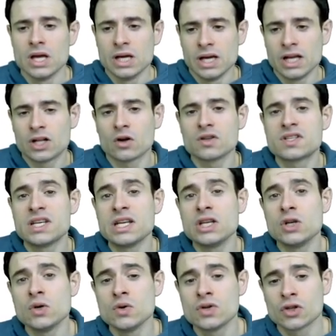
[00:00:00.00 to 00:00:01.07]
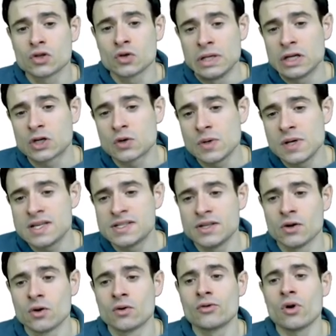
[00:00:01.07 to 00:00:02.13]
it continued to increase the
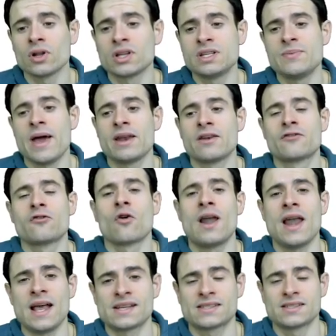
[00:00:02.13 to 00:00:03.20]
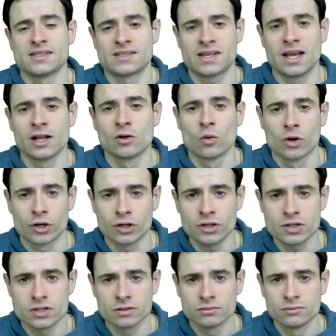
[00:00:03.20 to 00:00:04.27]
overall demand for less skilled
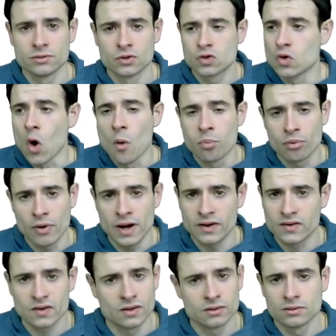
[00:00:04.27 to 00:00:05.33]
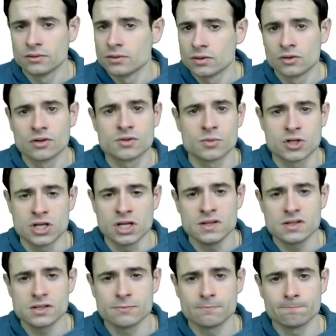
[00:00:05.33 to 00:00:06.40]
workers to operate those machines.